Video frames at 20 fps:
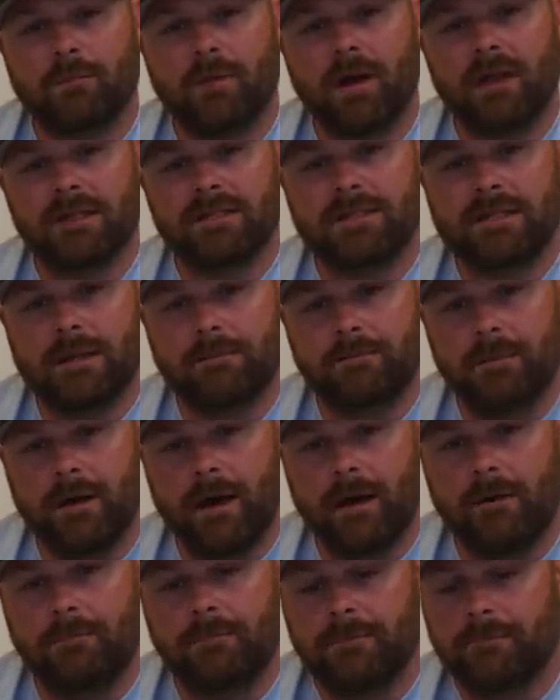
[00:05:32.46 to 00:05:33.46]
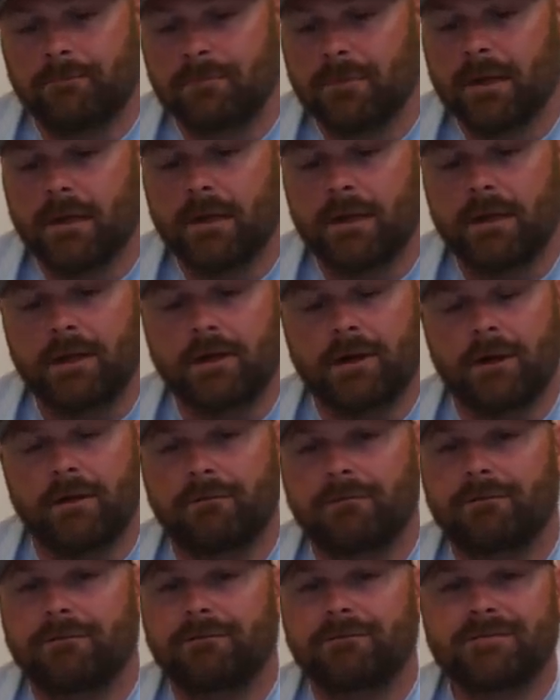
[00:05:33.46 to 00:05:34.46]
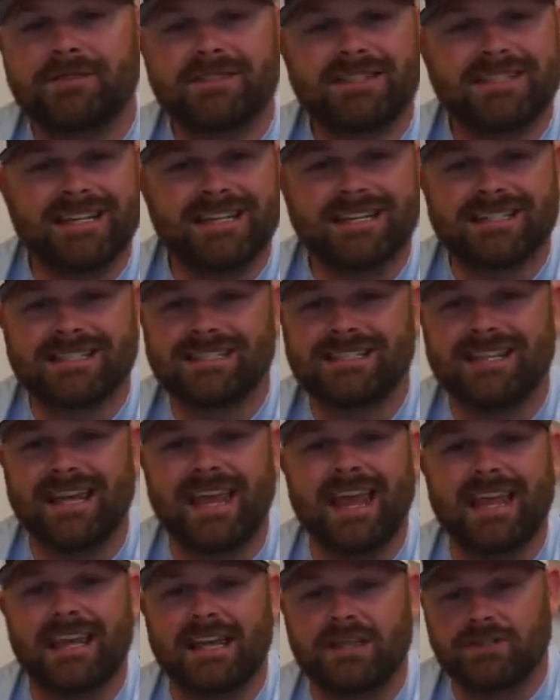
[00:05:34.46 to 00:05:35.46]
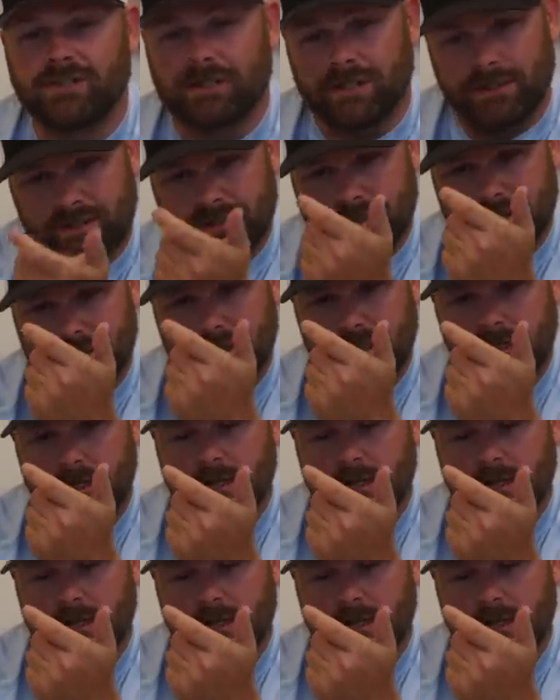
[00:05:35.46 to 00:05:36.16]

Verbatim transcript: rod tip up, you know, six to eight inches,